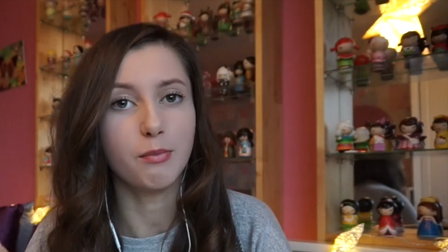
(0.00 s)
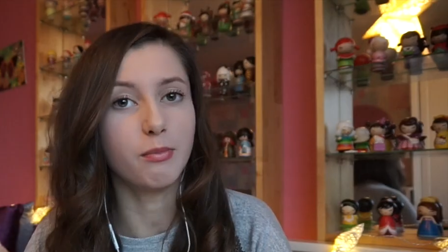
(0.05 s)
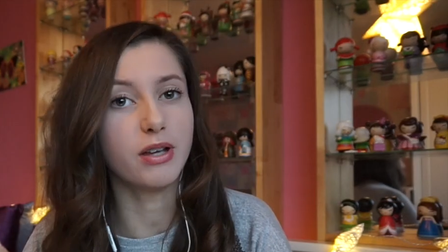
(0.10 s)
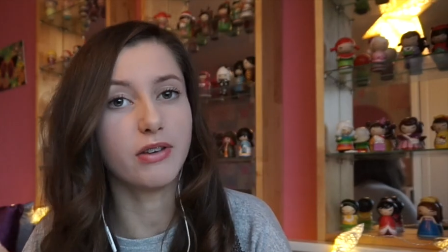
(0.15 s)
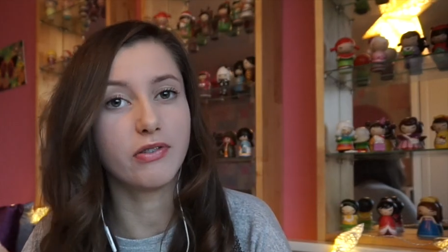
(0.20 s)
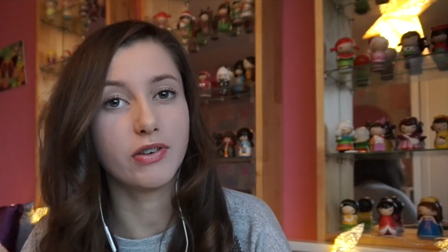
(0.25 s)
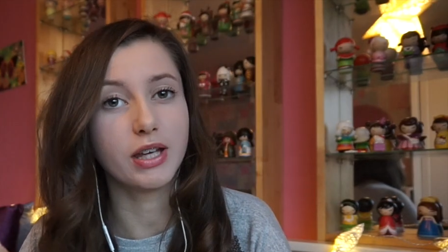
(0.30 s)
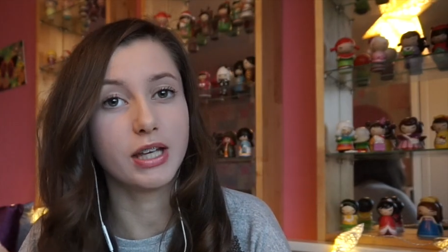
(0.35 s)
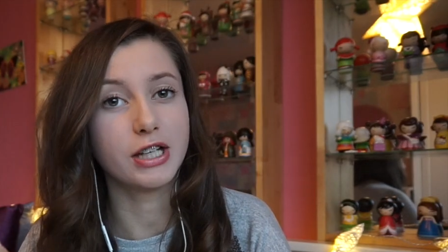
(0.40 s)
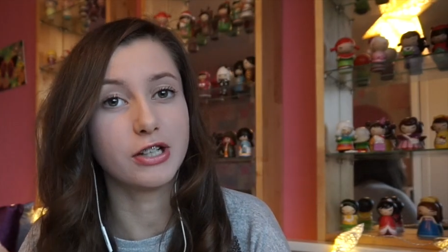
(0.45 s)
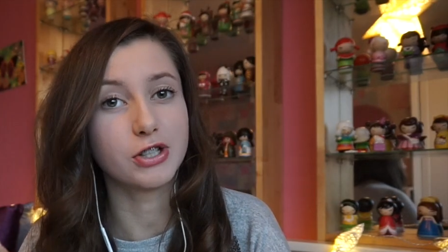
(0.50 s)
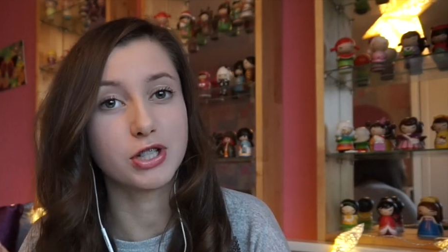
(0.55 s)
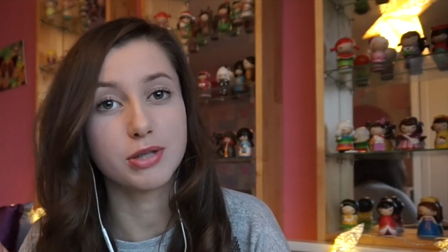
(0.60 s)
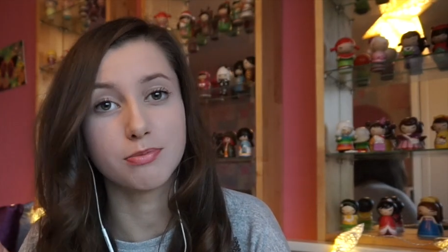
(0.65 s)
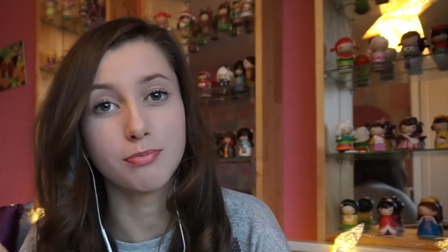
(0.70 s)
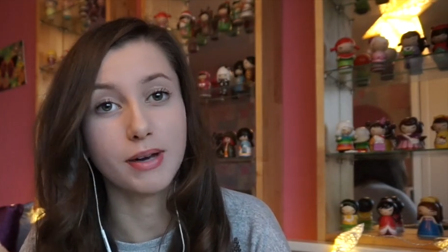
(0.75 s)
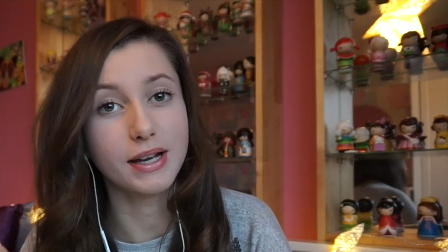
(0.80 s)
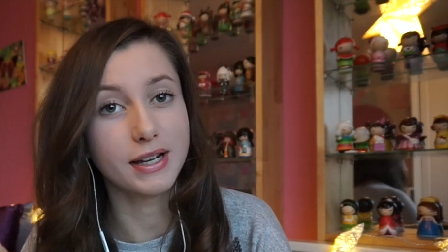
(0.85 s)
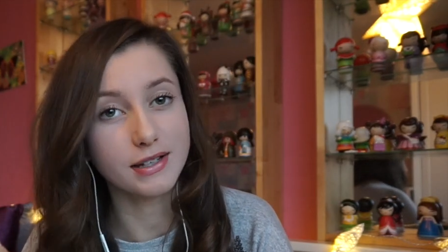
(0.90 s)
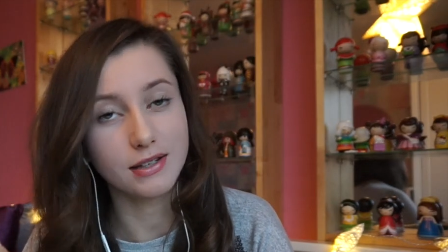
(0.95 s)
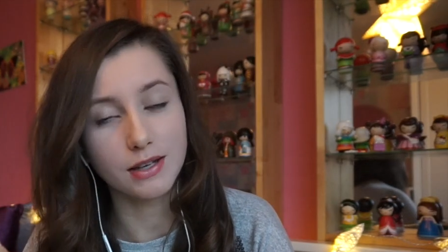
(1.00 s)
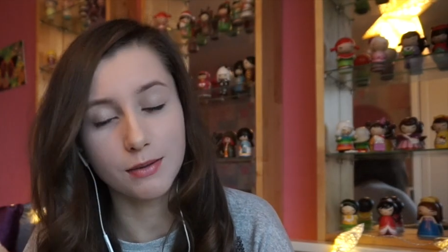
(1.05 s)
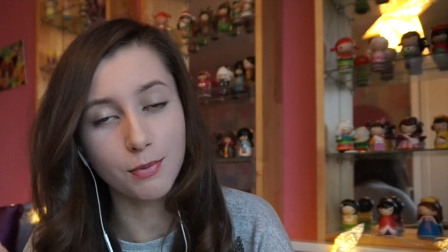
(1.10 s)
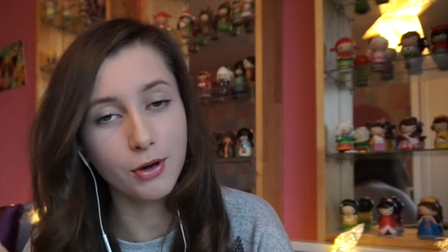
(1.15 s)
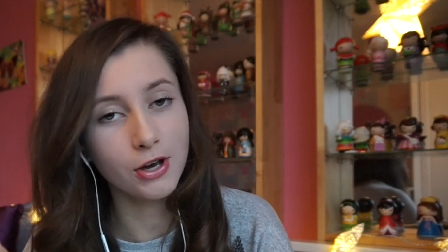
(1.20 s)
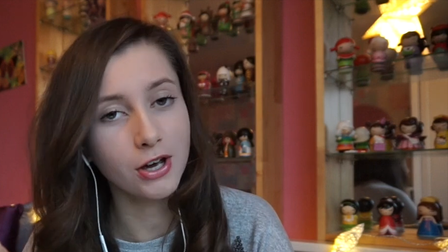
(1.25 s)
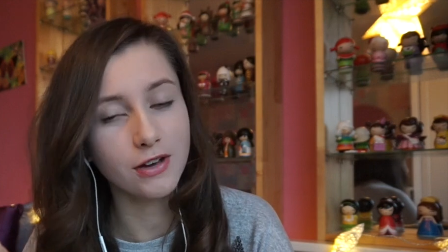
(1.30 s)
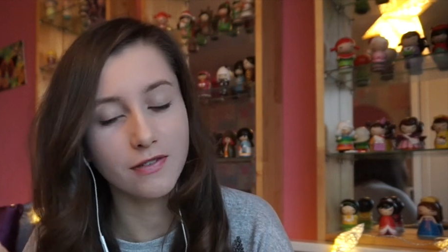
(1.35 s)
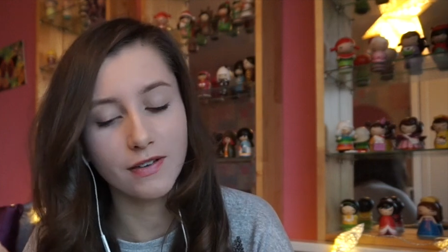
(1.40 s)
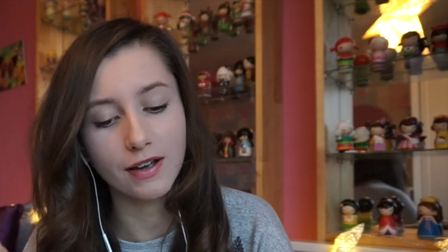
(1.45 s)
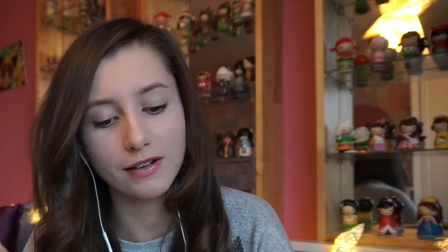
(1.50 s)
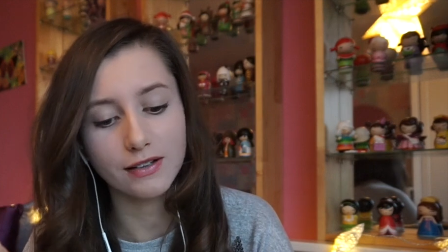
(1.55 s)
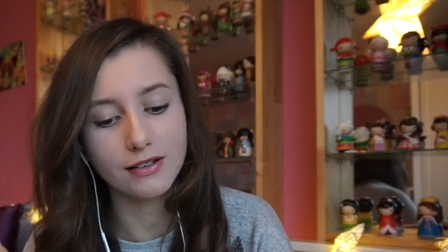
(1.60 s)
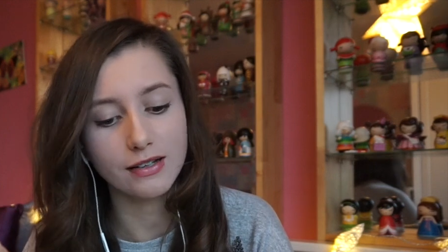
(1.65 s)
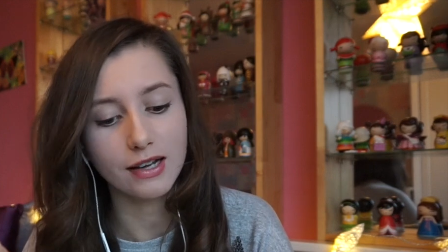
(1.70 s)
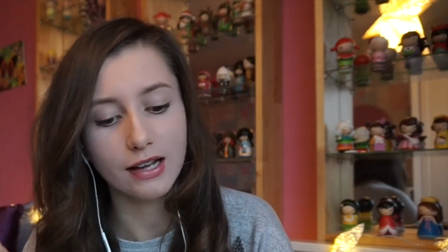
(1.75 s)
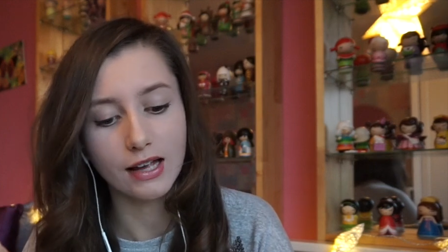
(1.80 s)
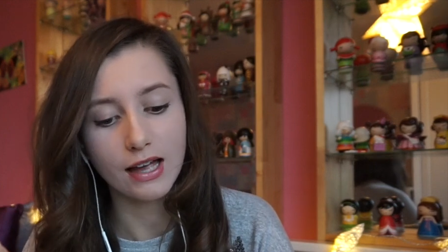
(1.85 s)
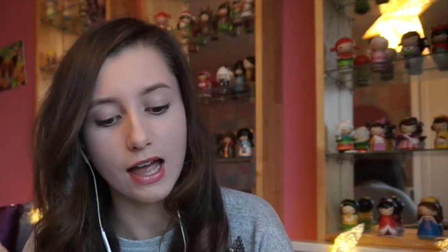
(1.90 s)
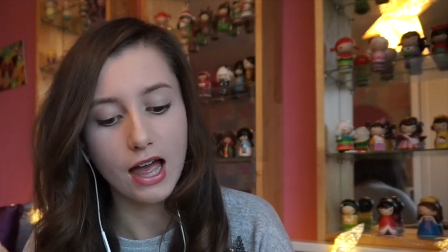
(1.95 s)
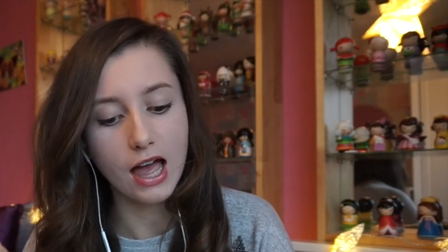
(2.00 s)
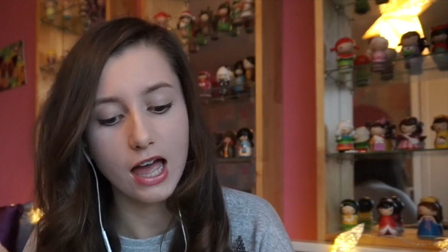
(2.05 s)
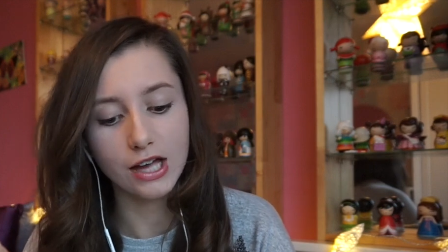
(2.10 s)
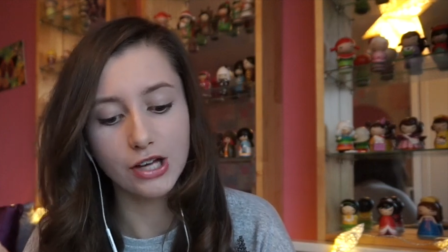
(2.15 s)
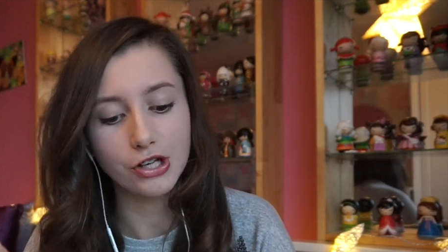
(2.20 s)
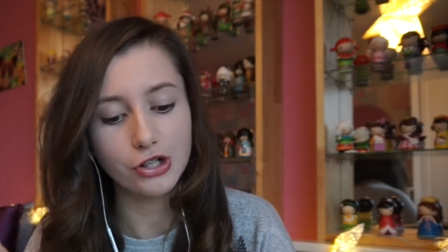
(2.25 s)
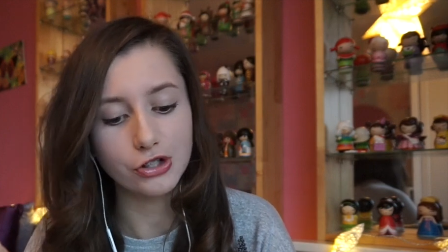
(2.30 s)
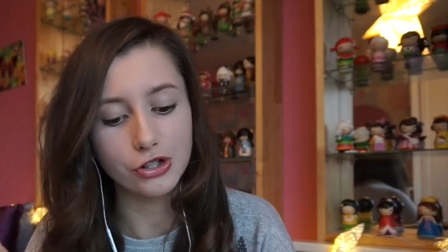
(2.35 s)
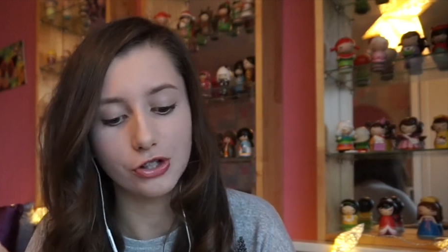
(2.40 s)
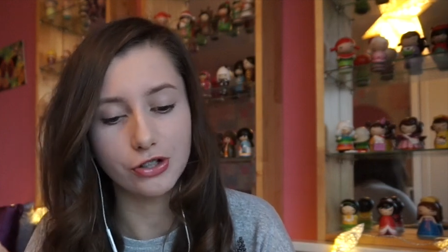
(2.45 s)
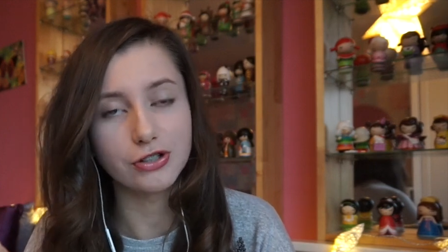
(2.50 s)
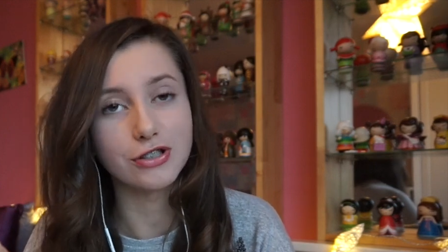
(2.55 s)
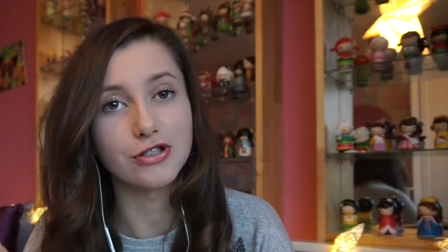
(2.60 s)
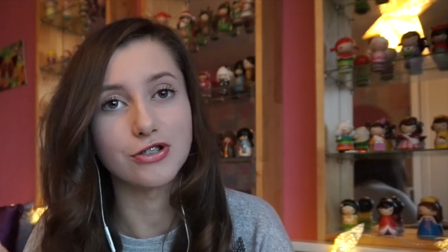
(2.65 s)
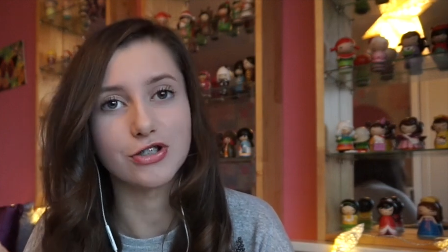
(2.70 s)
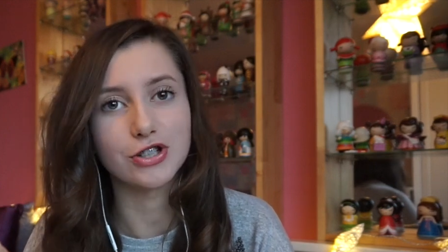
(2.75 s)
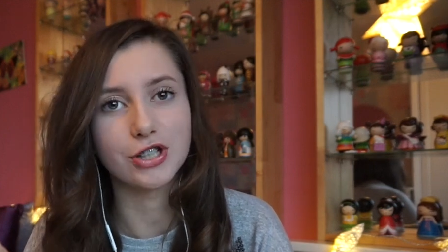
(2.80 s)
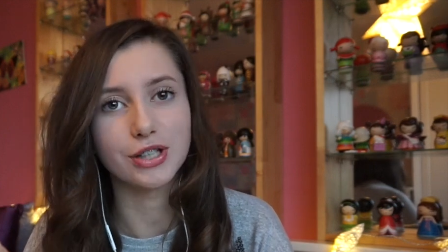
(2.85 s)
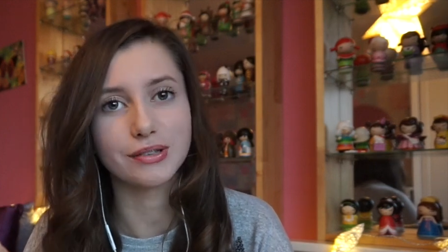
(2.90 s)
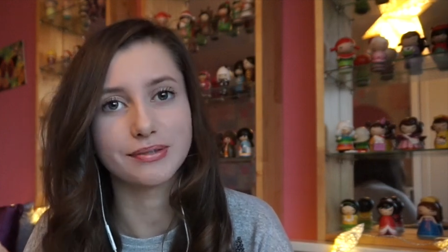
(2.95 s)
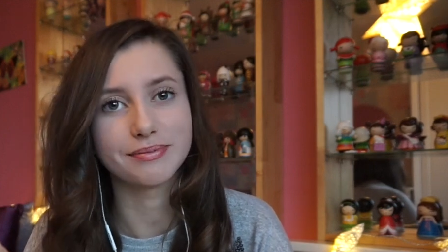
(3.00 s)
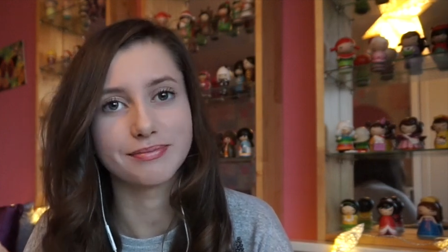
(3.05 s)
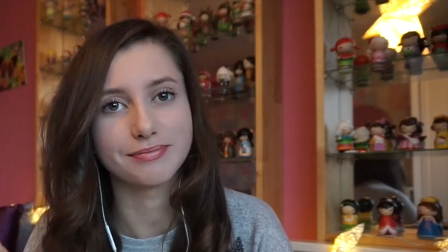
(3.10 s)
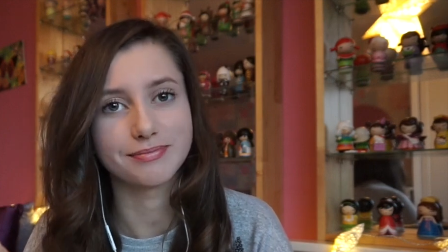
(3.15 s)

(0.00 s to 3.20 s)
And Miffy just made the perfect angel, didn't she?